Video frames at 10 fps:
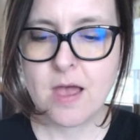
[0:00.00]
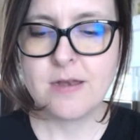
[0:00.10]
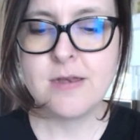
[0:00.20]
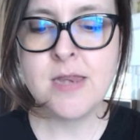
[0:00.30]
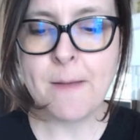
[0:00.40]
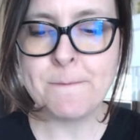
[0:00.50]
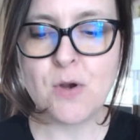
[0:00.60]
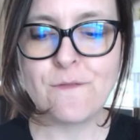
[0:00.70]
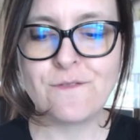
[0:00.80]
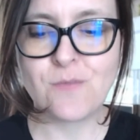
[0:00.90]

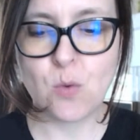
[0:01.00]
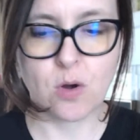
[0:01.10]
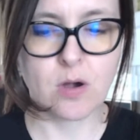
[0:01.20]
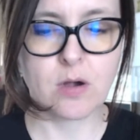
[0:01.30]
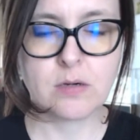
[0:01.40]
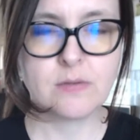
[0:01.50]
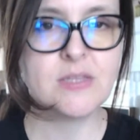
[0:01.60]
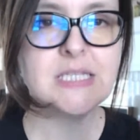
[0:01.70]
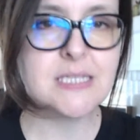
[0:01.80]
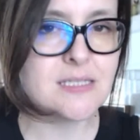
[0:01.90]
Number 4,
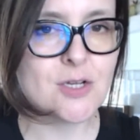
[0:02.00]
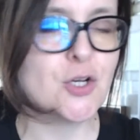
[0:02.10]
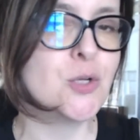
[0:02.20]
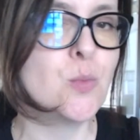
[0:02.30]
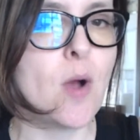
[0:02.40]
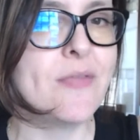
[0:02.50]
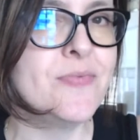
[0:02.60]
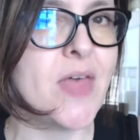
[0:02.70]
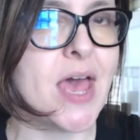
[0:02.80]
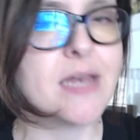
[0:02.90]
this is a good
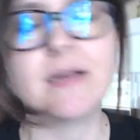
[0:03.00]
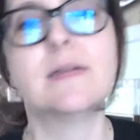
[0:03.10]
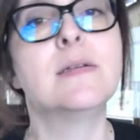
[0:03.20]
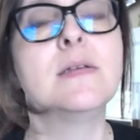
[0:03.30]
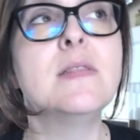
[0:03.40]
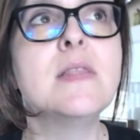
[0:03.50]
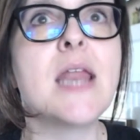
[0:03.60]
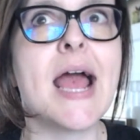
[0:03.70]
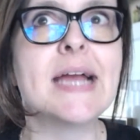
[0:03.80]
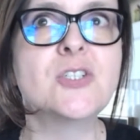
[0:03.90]
one that
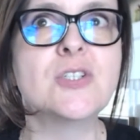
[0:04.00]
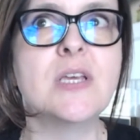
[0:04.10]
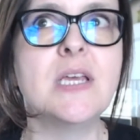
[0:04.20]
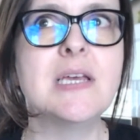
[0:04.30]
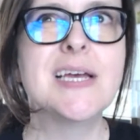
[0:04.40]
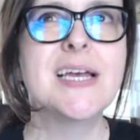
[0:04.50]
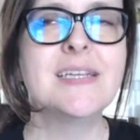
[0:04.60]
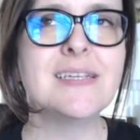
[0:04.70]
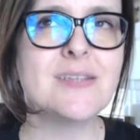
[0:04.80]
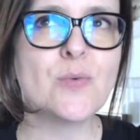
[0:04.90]
actually
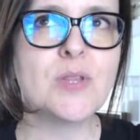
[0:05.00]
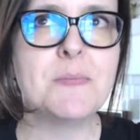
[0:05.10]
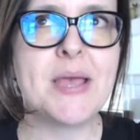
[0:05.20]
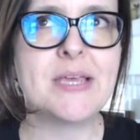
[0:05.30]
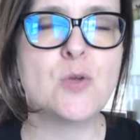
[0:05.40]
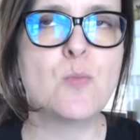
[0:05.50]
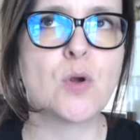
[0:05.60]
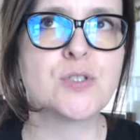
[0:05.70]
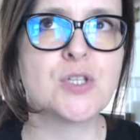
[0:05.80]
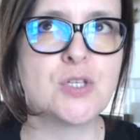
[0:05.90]
doesn't really make you
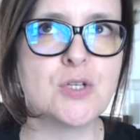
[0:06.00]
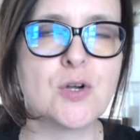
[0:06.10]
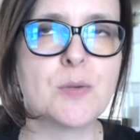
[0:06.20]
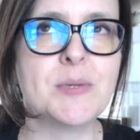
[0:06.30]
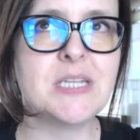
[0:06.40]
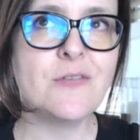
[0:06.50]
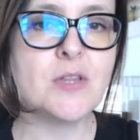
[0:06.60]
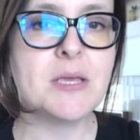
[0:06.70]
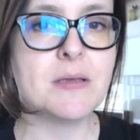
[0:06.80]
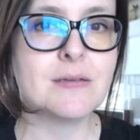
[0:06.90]
more secure, but
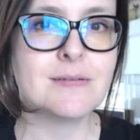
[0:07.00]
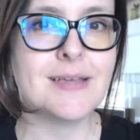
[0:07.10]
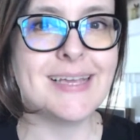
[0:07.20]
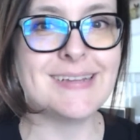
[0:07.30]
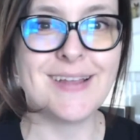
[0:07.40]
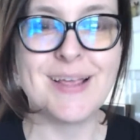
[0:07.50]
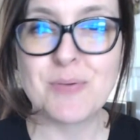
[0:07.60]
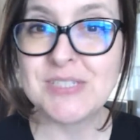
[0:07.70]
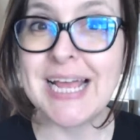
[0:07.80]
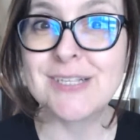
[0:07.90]
definitely it
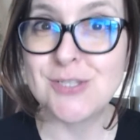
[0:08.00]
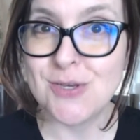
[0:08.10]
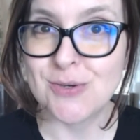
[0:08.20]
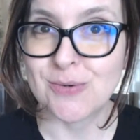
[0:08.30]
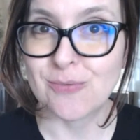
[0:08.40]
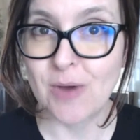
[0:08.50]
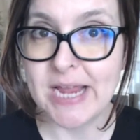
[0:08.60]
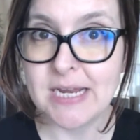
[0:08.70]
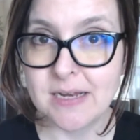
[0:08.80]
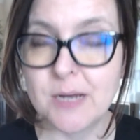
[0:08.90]
protects you,
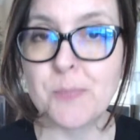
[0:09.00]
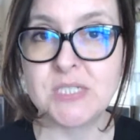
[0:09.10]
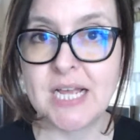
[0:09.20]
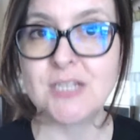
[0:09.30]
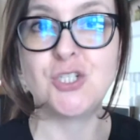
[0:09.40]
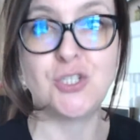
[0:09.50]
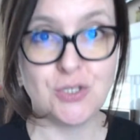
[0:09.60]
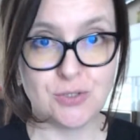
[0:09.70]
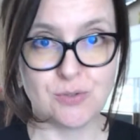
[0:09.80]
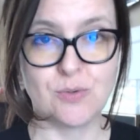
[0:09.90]
right? It protects
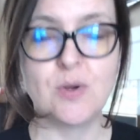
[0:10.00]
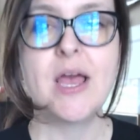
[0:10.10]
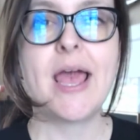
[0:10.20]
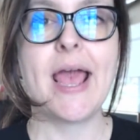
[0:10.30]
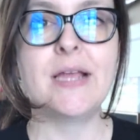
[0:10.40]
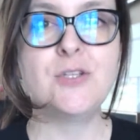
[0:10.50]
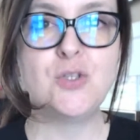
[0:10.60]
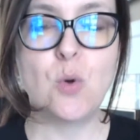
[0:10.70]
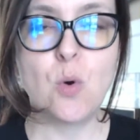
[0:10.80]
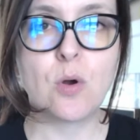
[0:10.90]
you and
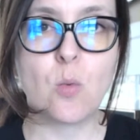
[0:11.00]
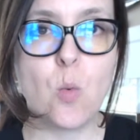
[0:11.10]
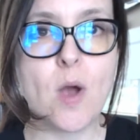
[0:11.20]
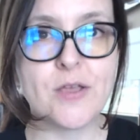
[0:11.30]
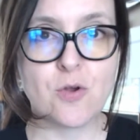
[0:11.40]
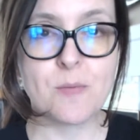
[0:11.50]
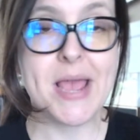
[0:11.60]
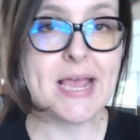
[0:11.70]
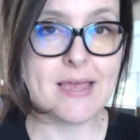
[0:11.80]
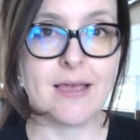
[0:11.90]
what you're
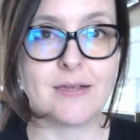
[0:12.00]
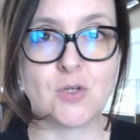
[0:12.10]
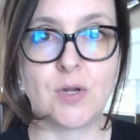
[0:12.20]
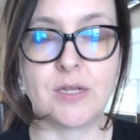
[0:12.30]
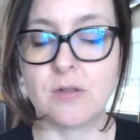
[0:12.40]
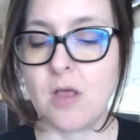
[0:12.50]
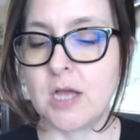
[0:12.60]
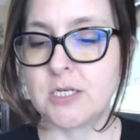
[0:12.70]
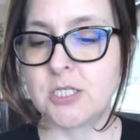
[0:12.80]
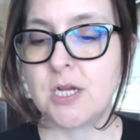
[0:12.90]
making during your
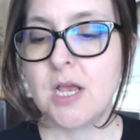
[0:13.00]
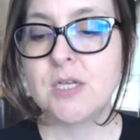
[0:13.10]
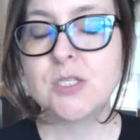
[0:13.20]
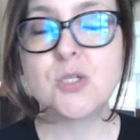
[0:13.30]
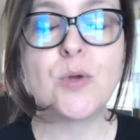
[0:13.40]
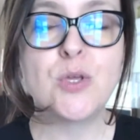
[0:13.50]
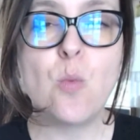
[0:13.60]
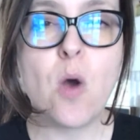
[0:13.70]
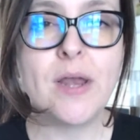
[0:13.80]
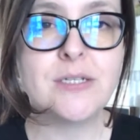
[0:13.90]
launch. So what you
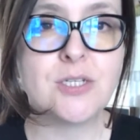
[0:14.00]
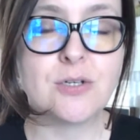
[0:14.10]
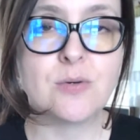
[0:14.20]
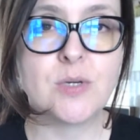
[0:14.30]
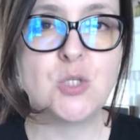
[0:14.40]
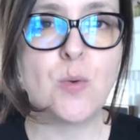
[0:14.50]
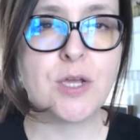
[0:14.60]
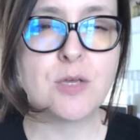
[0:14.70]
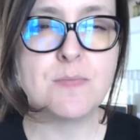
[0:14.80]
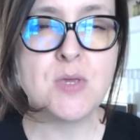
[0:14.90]
want to do is you
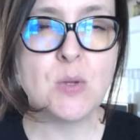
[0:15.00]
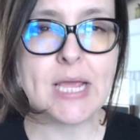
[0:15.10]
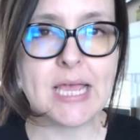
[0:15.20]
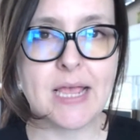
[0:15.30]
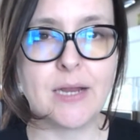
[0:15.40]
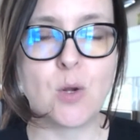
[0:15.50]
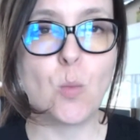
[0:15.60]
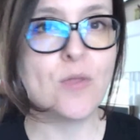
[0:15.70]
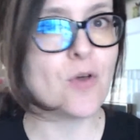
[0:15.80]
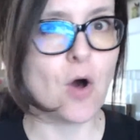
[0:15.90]
want to communicate
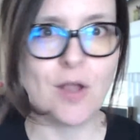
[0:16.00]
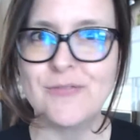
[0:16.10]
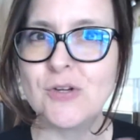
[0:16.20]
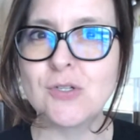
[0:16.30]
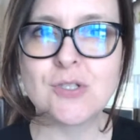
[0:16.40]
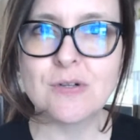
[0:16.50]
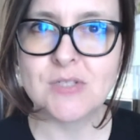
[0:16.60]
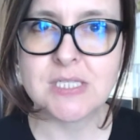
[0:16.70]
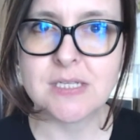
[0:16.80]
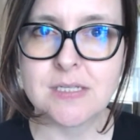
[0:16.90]
with all of your
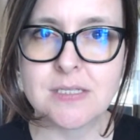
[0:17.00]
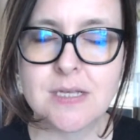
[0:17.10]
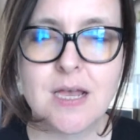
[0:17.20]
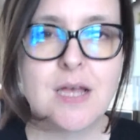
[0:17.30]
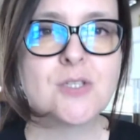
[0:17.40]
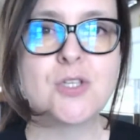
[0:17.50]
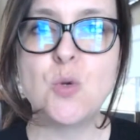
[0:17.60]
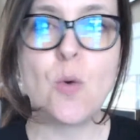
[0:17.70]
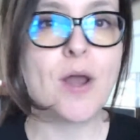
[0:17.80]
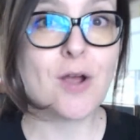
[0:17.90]
services. So
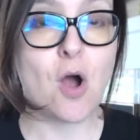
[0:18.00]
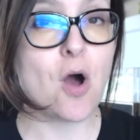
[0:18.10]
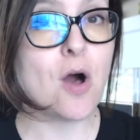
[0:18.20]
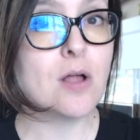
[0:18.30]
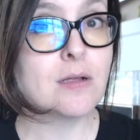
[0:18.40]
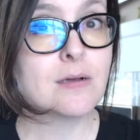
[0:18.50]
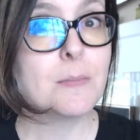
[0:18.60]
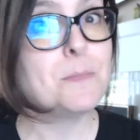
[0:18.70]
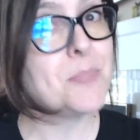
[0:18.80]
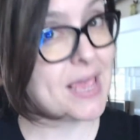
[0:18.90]
you want to call
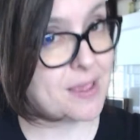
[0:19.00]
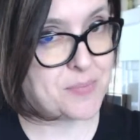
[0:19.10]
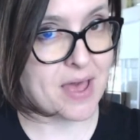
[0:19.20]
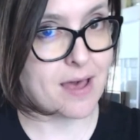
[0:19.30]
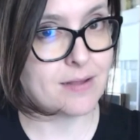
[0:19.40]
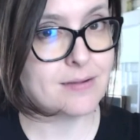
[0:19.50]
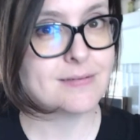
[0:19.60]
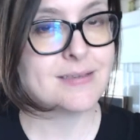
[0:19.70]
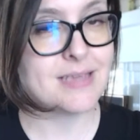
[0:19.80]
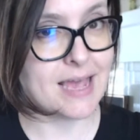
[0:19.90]
PayPal,
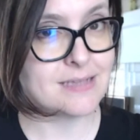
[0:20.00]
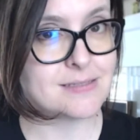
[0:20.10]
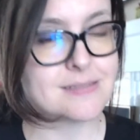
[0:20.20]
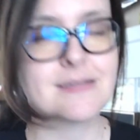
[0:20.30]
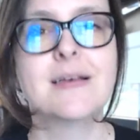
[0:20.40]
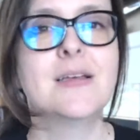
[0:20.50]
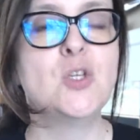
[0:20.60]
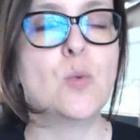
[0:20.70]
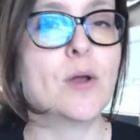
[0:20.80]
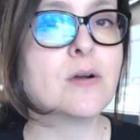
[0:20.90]
yes.
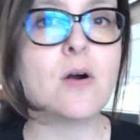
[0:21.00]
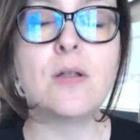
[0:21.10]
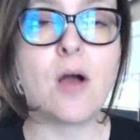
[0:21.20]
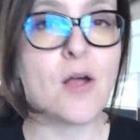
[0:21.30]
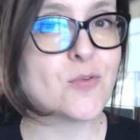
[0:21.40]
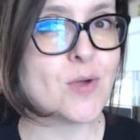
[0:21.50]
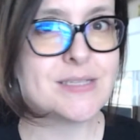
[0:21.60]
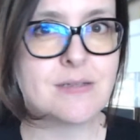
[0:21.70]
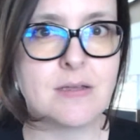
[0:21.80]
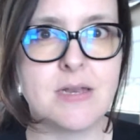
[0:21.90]
You want to call
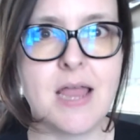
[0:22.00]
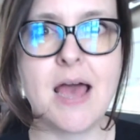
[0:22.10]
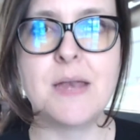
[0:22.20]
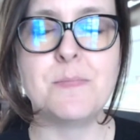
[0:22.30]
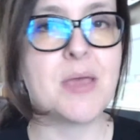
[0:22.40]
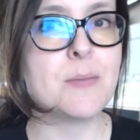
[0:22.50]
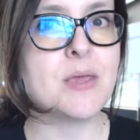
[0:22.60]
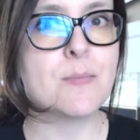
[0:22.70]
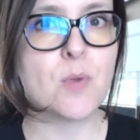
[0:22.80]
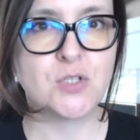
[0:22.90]
Authorize.net,
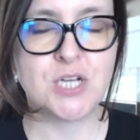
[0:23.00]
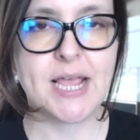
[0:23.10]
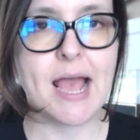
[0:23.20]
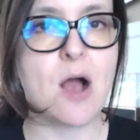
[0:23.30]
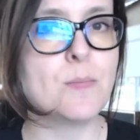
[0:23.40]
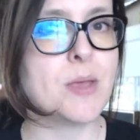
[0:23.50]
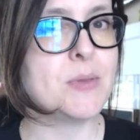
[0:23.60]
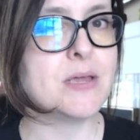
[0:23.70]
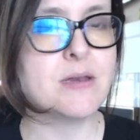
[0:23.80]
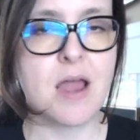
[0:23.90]
maybe a merchant account,
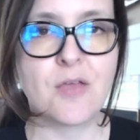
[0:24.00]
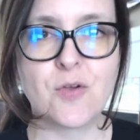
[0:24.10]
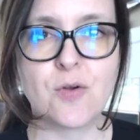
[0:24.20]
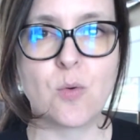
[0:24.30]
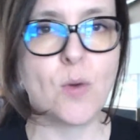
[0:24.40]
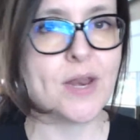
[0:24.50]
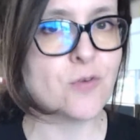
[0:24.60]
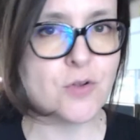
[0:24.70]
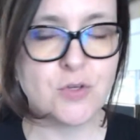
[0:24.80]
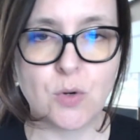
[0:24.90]
maybe another,
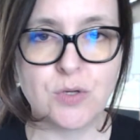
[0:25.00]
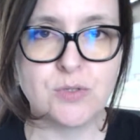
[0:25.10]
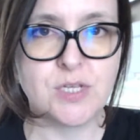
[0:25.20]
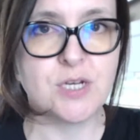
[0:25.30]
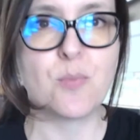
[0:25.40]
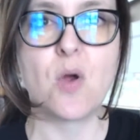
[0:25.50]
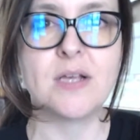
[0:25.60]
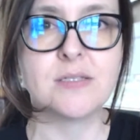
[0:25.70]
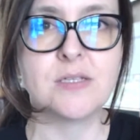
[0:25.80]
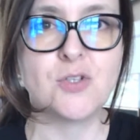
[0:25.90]
whatever you're using to
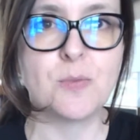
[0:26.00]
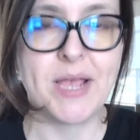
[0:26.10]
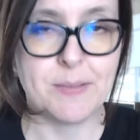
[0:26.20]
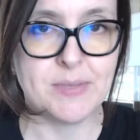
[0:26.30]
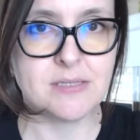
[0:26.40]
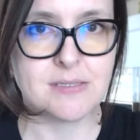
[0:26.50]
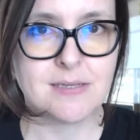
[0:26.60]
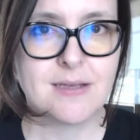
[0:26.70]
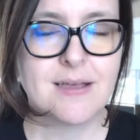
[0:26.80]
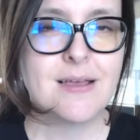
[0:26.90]
process your payments.
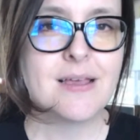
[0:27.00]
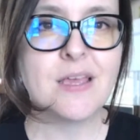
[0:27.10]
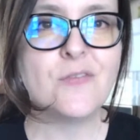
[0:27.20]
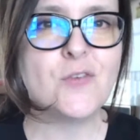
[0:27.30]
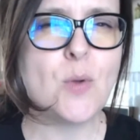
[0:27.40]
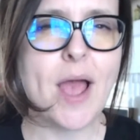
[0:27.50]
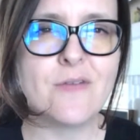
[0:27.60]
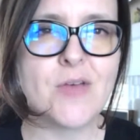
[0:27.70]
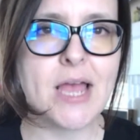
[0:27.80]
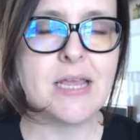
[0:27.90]
If you
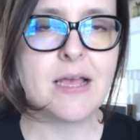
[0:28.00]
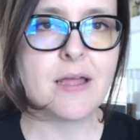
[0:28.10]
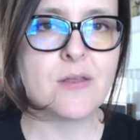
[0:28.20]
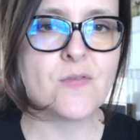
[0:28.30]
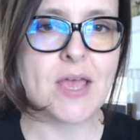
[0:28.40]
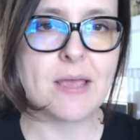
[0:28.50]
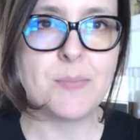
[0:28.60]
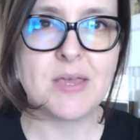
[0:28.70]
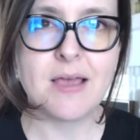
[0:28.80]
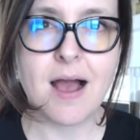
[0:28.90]
have any kind of
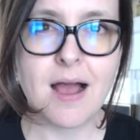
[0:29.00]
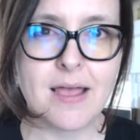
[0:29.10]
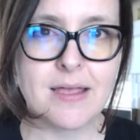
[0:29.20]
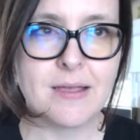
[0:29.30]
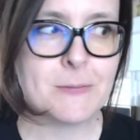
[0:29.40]
API